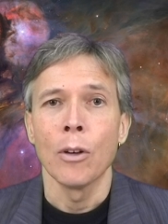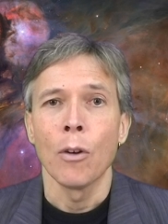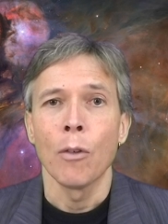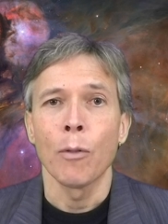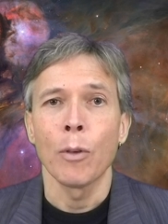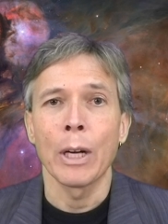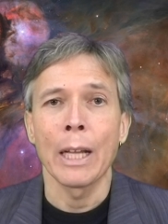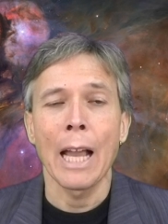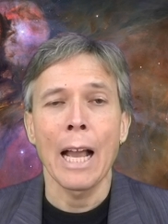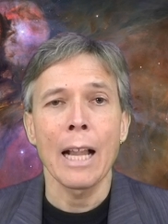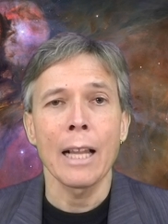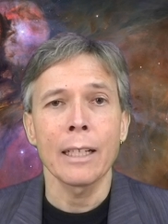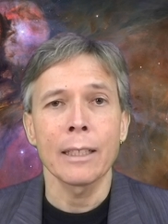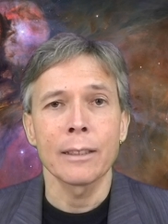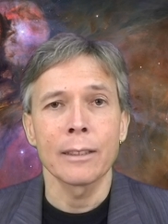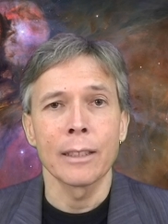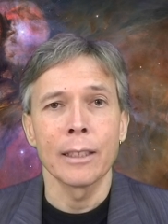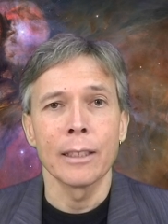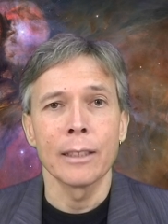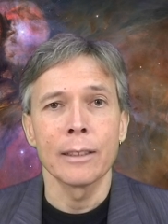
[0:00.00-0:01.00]
For
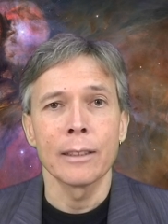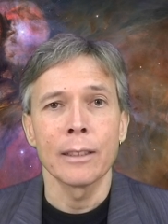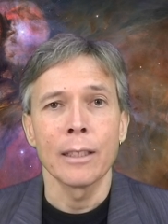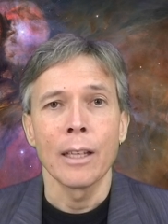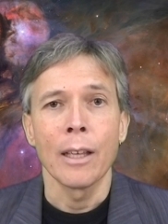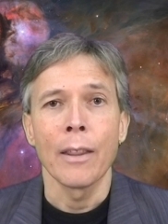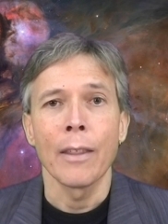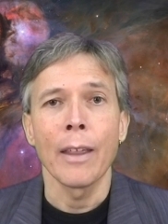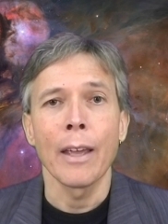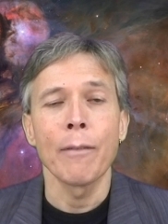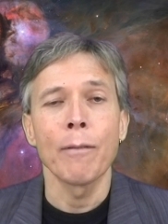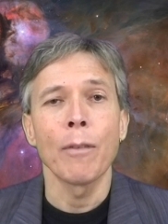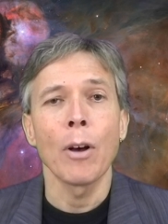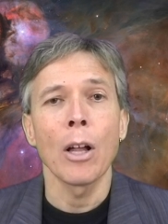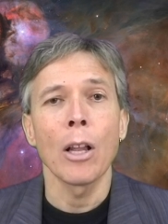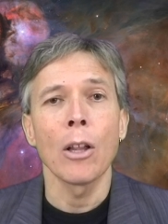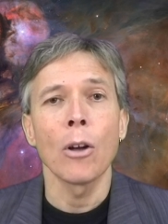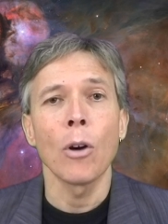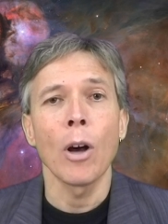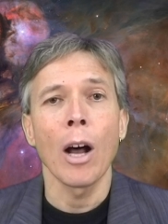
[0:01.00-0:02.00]
galaxies, they
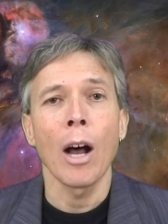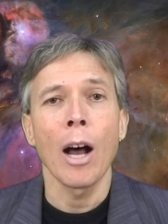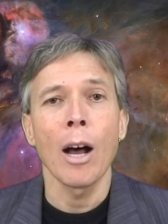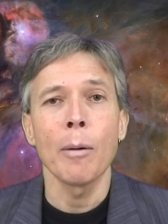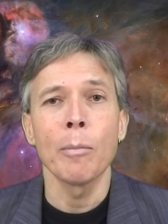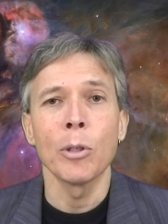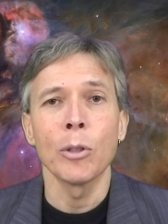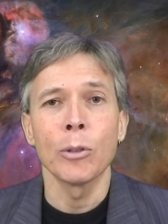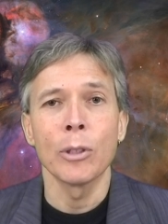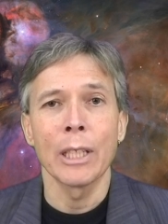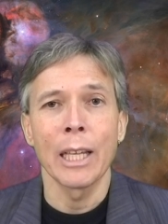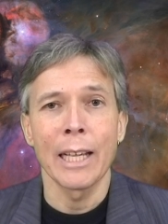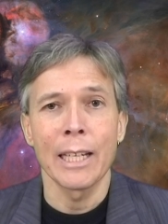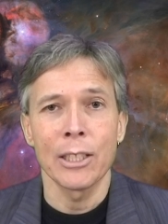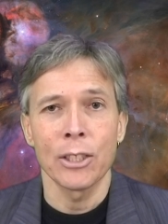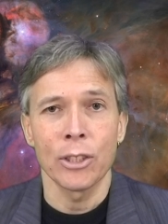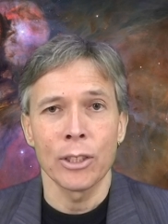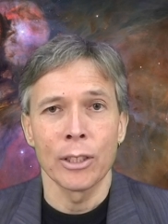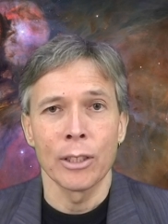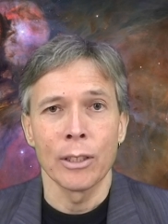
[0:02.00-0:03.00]
follow a Hubble
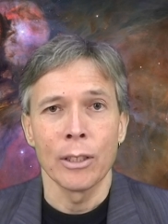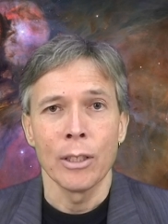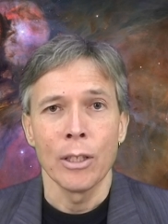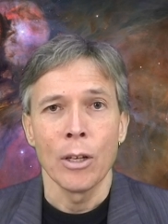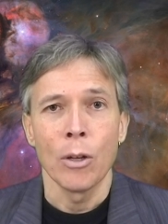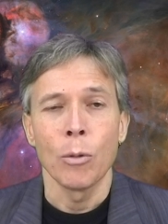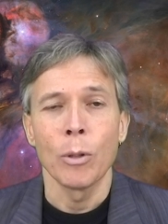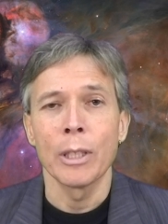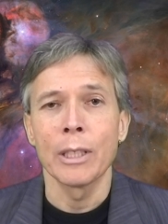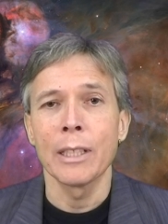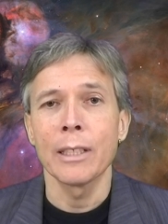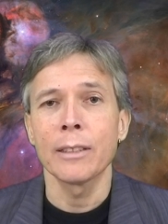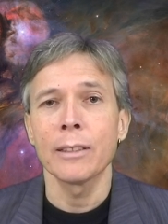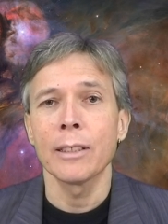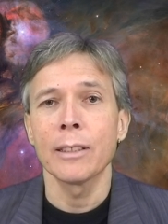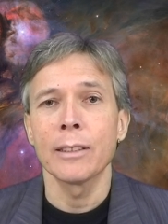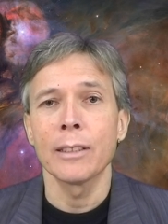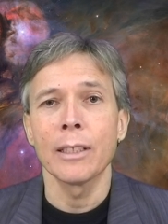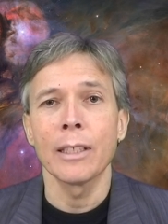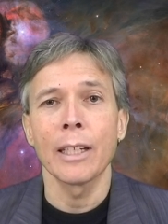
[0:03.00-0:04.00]
relation, where
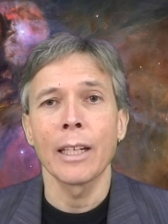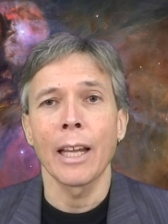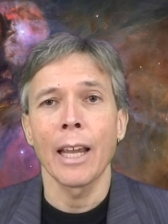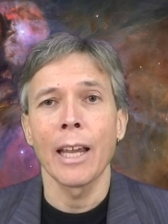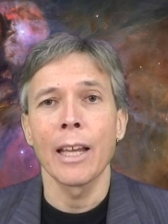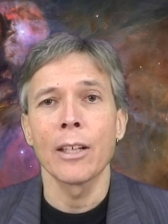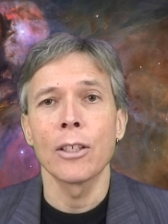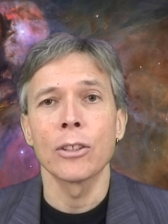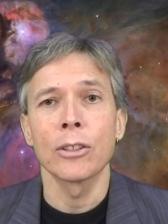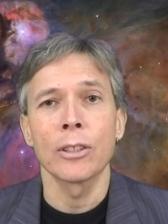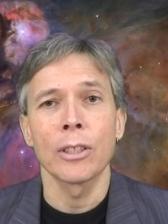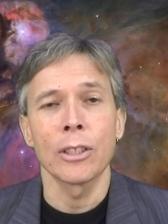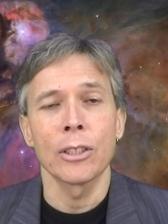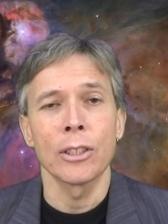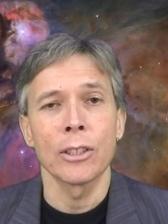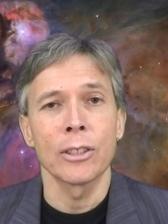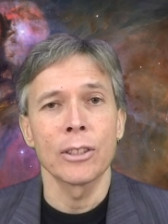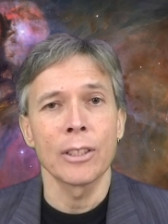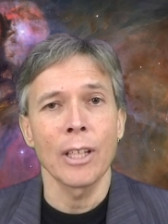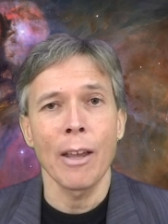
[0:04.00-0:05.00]
distance indicators such
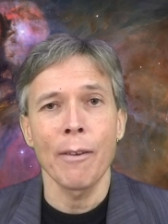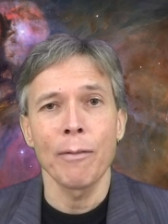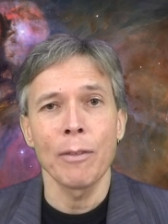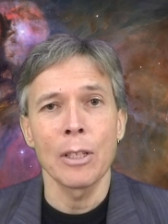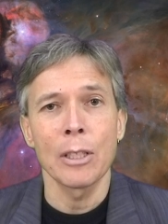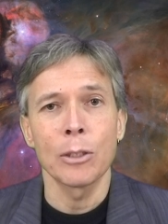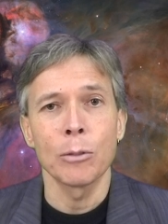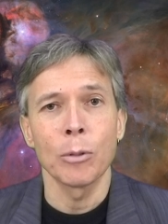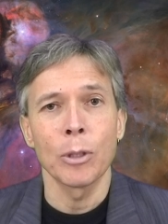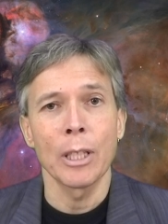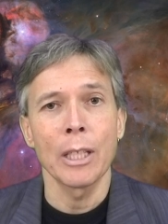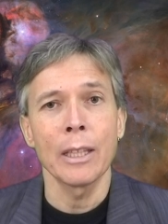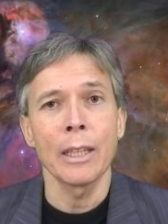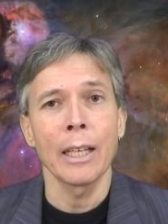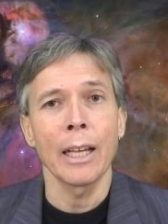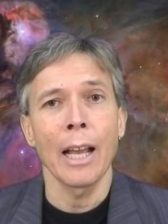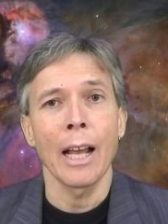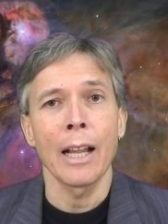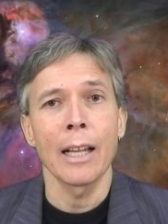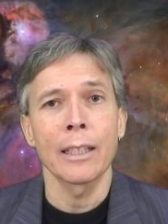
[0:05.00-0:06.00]
as Cepheids within the
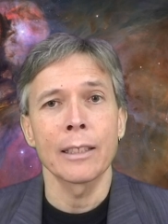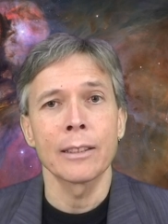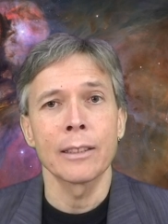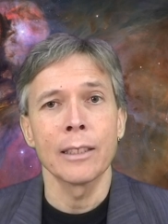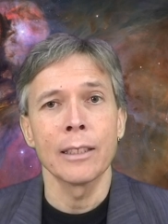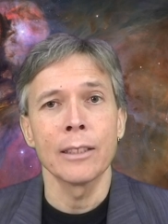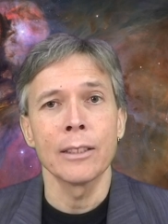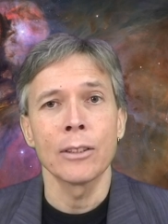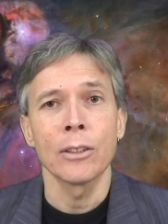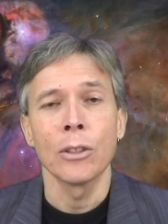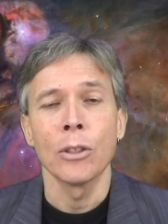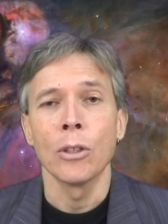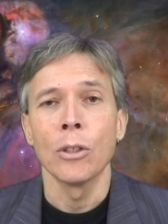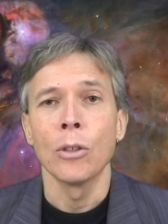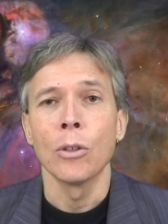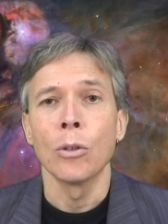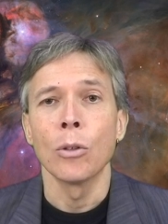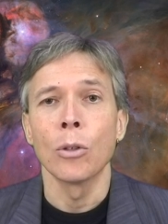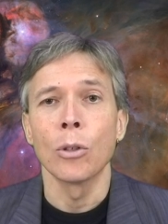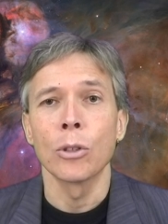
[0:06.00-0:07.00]
galaxies
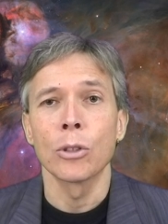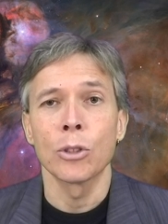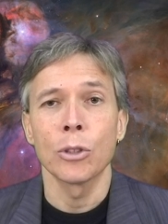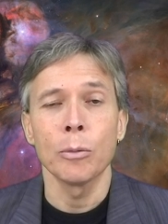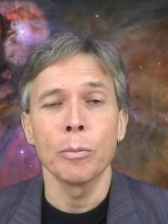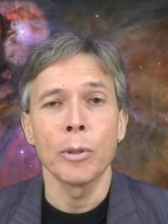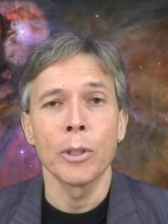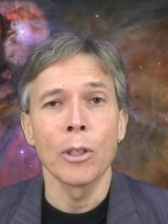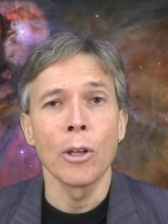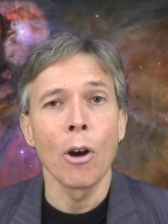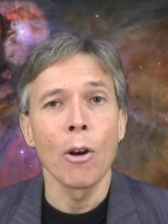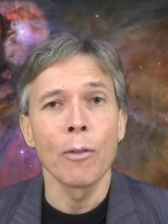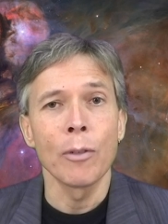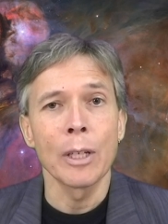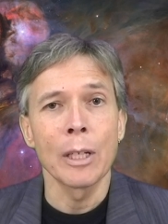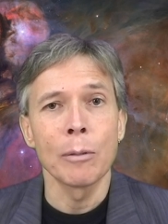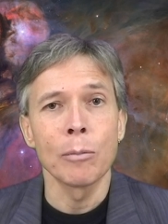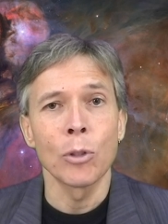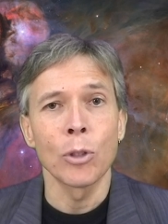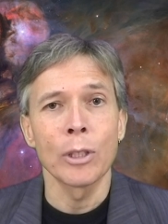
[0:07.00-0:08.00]
or supernovae
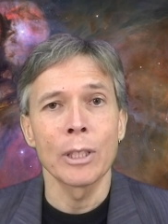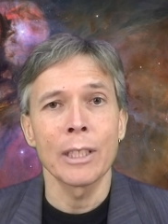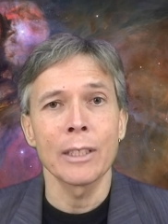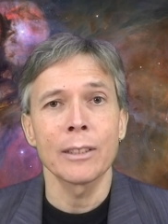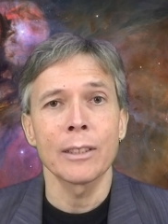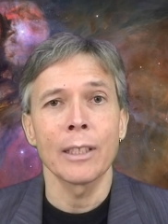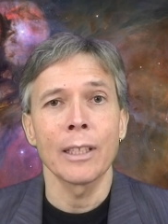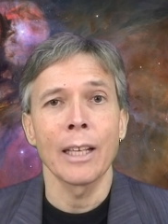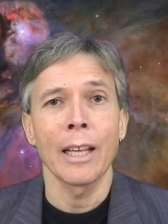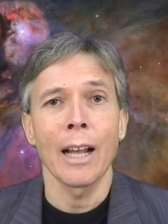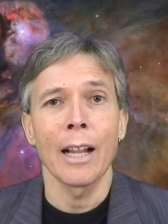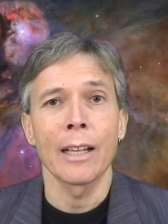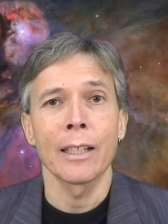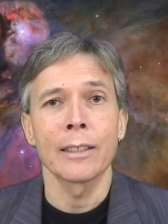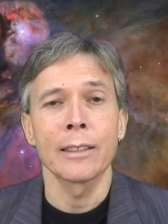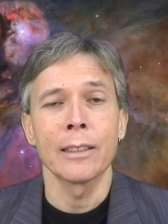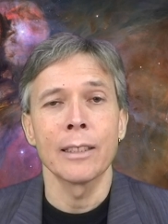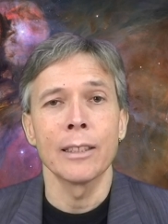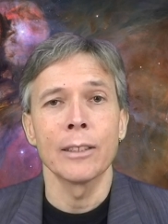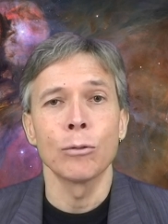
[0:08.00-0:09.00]
in more distant
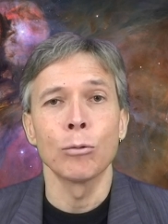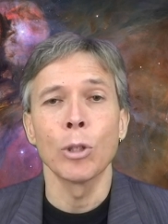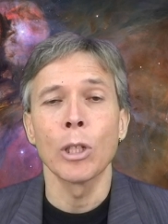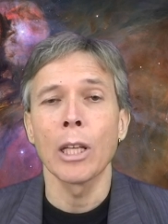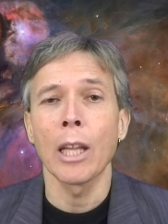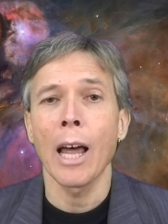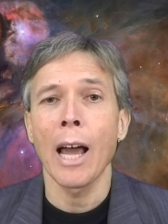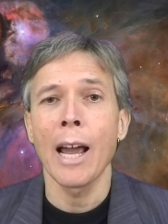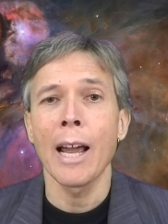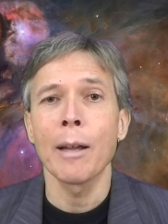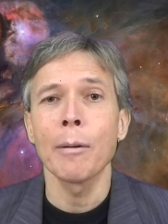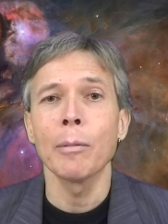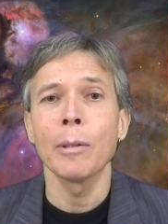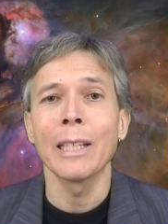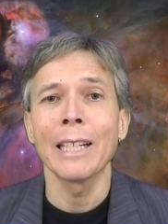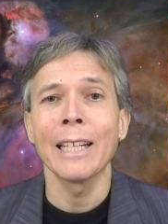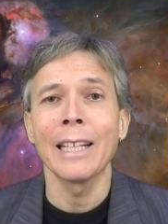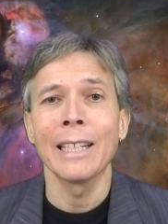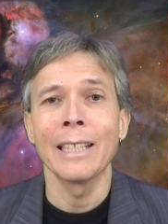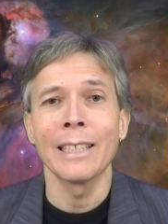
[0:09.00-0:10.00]
galaxies
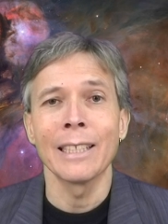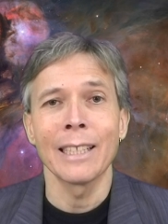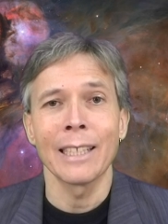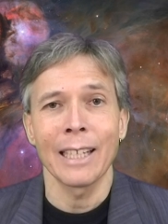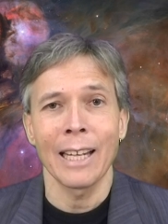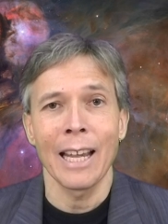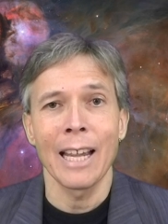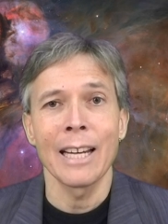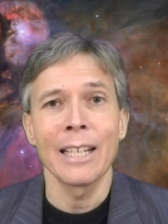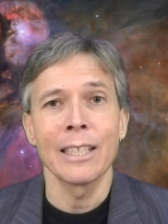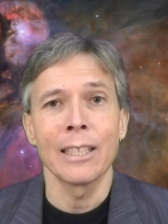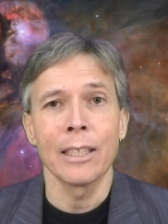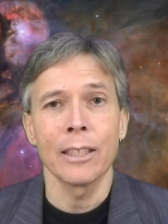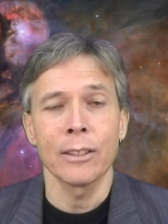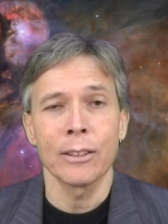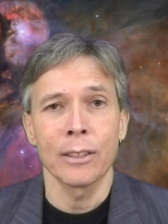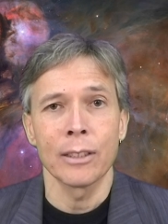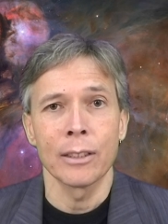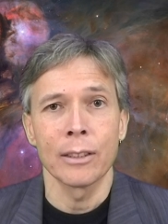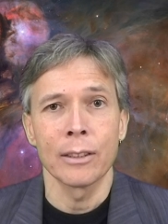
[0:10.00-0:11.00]
reliably indicate
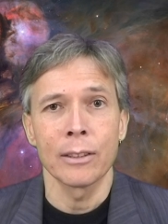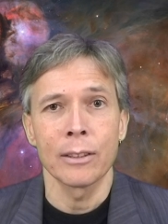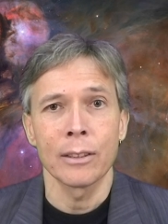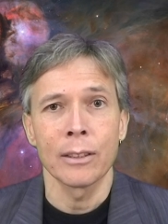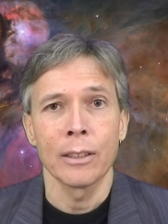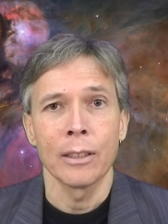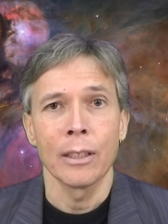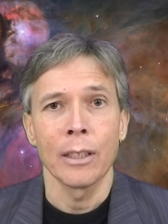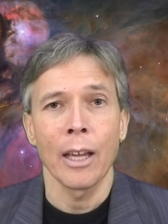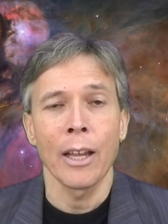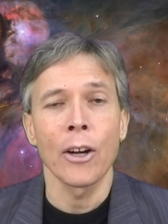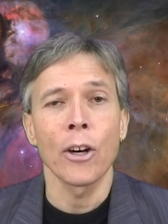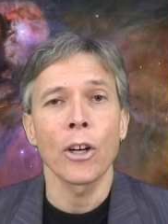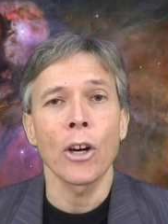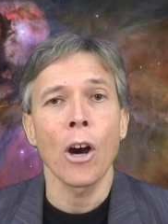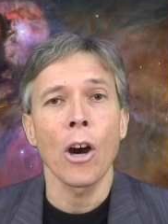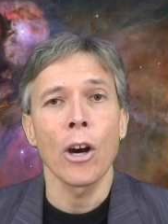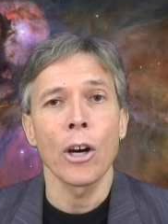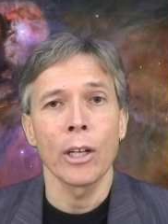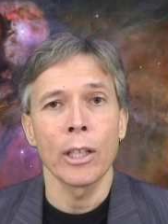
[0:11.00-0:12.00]
distance and are
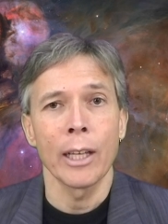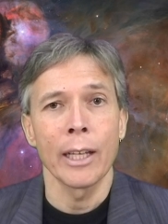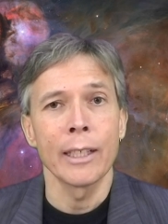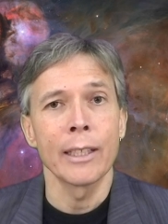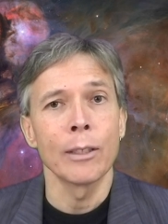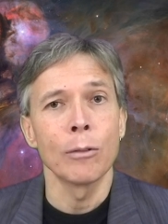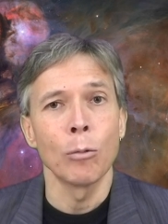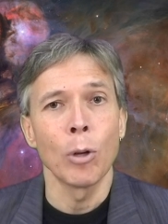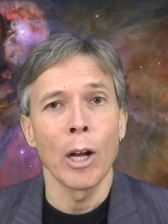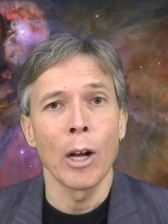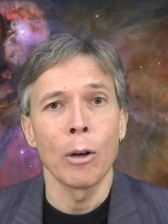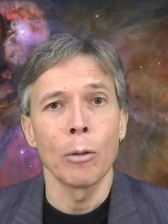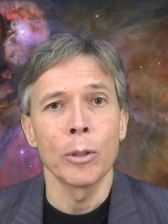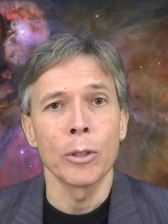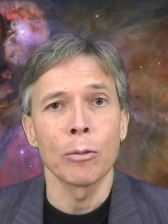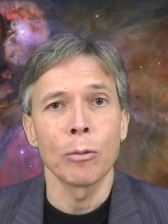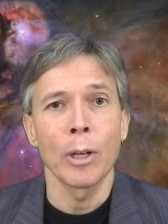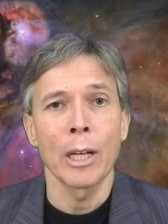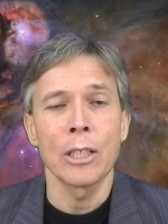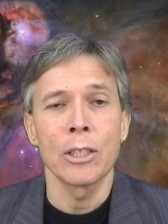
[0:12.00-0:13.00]
correlated well
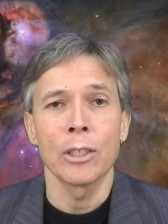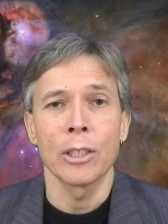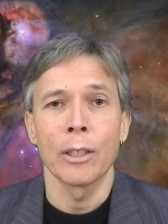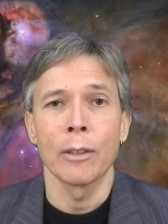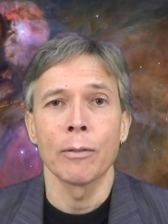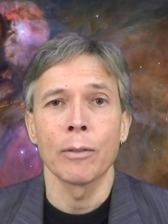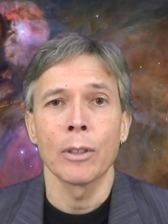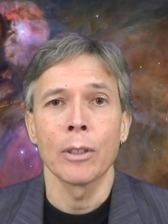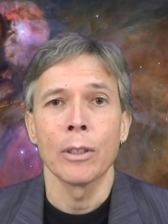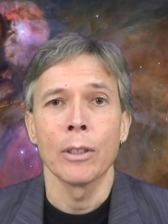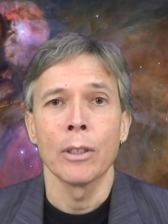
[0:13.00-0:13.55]
with redshift.